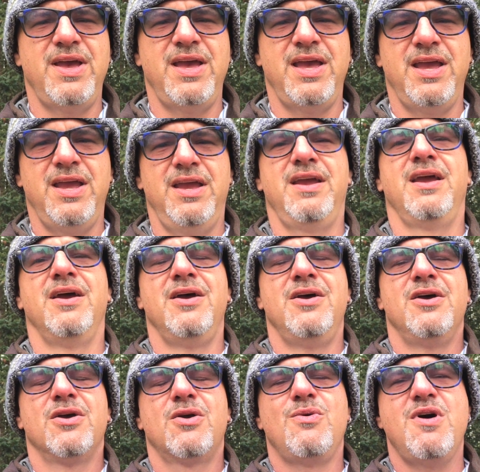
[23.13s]
a
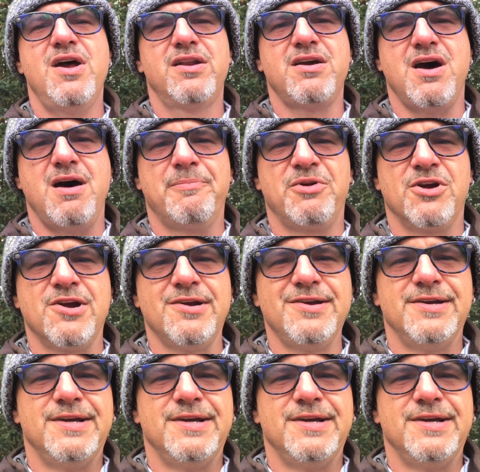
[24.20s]
quadcopter.